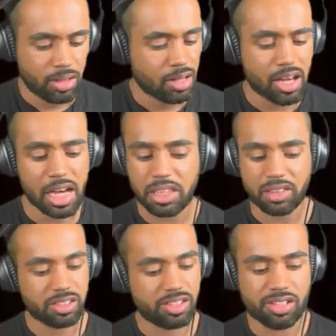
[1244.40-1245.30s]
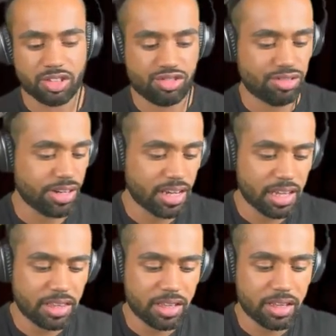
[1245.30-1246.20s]
I think this is a trick. I
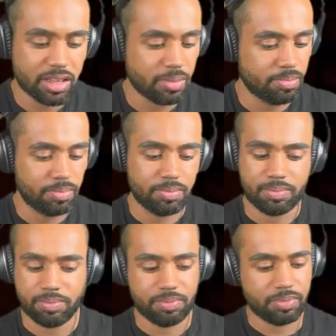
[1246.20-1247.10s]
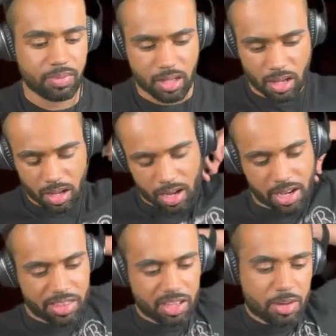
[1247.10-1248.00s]
think... I
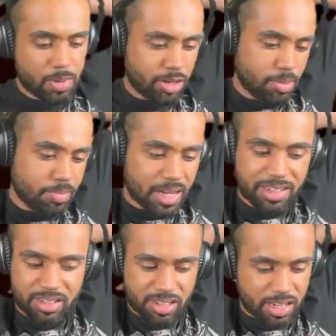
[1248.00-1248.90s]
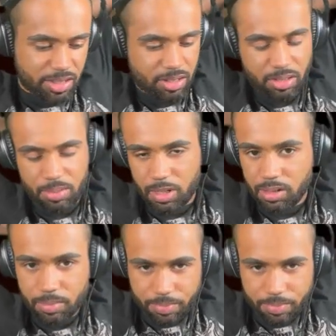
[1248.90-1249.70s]
think my own mind is getting to me.